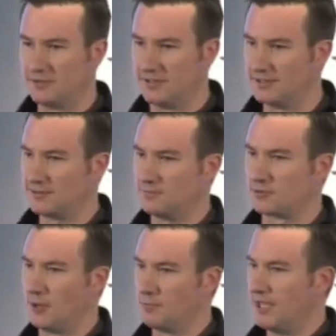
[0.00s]
was this
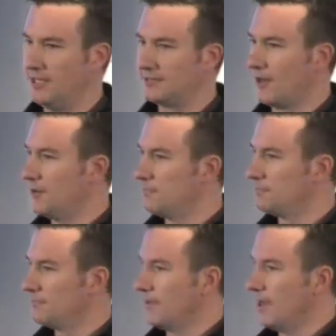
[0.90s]
script kiddie type
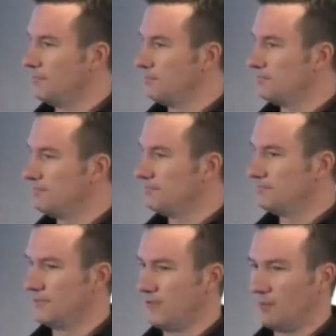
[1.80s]

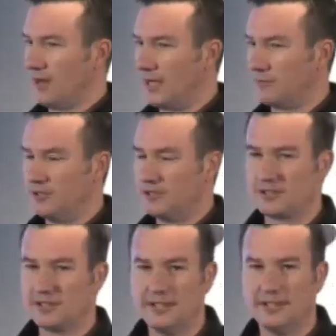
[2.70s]
development
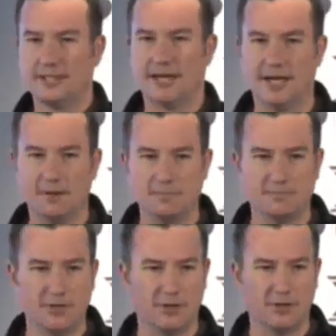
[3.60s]
language.
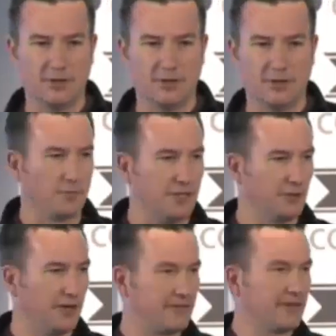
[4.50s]
You couldn't really
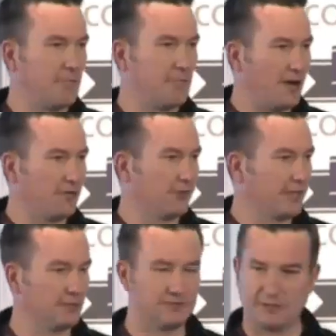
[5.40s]
do anything that powerful,
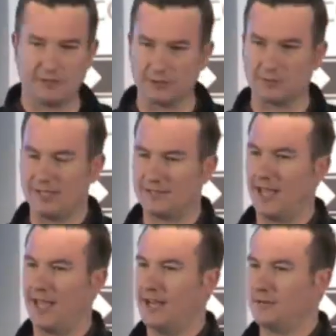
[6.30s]
and it was difficult to
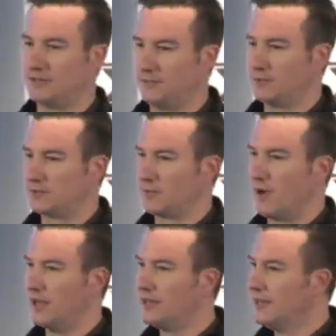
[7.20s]
maintain, it was difficult to
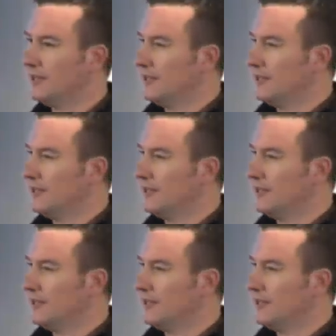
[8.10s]
run.